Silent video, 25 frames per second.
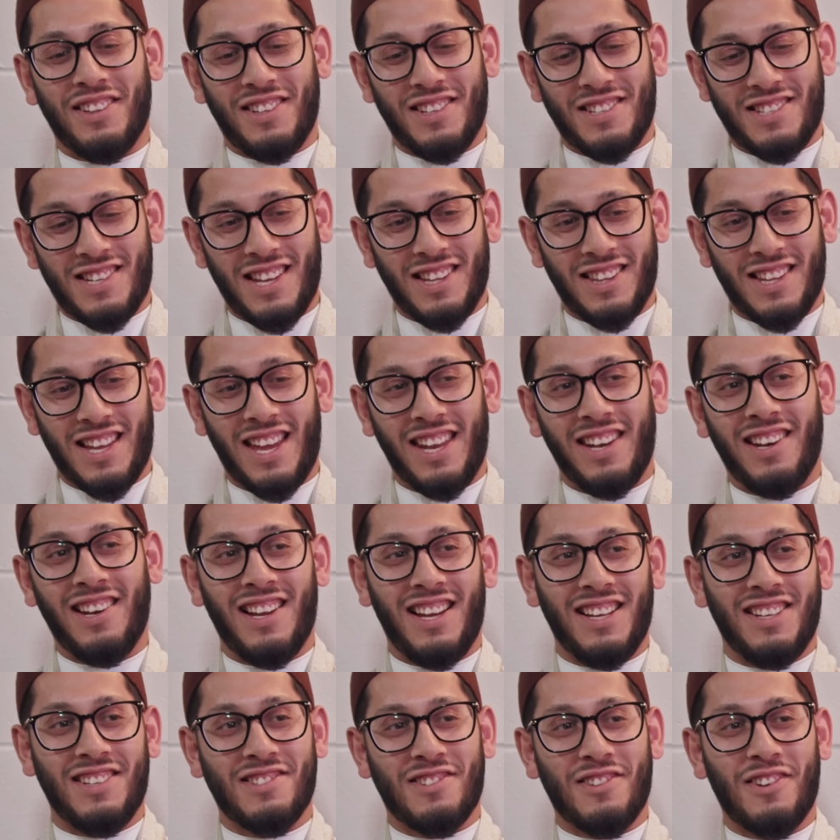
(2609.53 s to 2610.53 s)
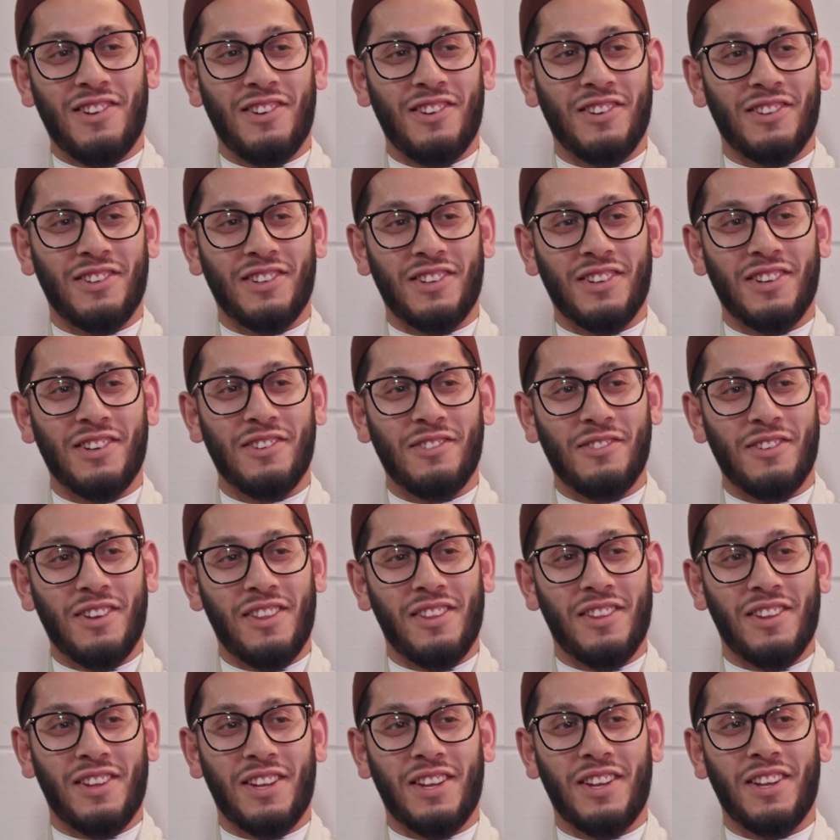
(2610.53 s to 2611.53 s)
this hit the headlines not long ago
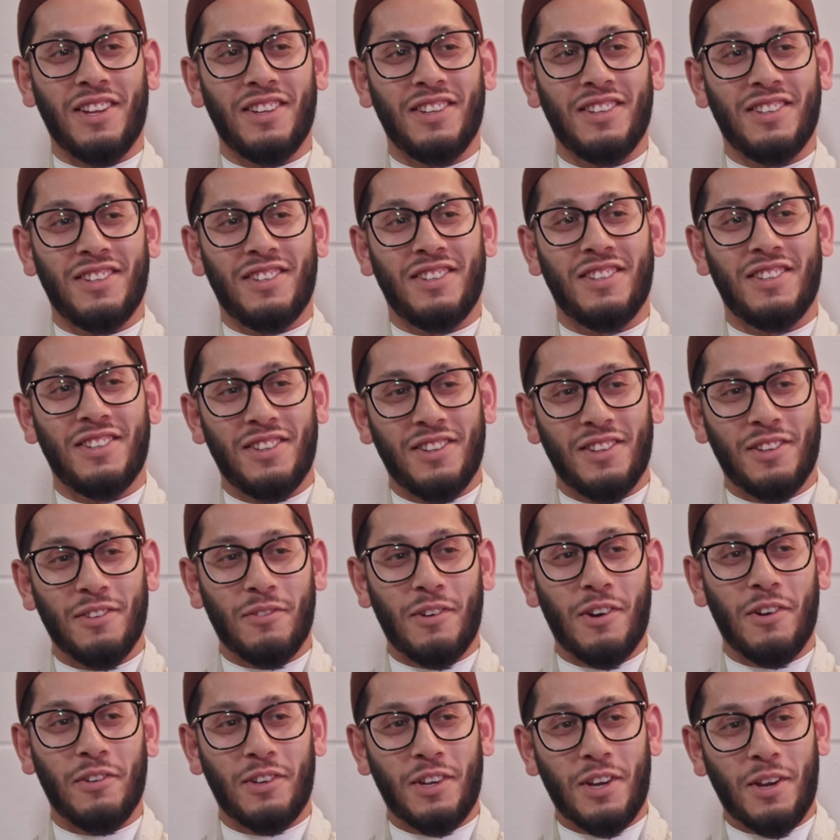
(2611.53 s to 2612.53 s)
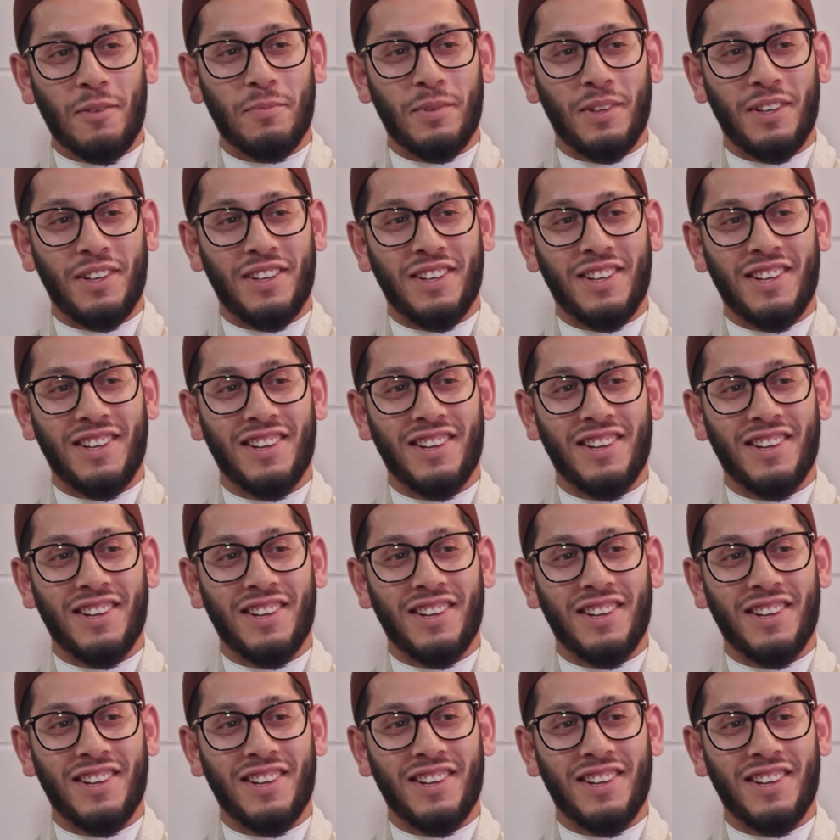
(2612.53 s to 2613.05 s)
with the World Cup in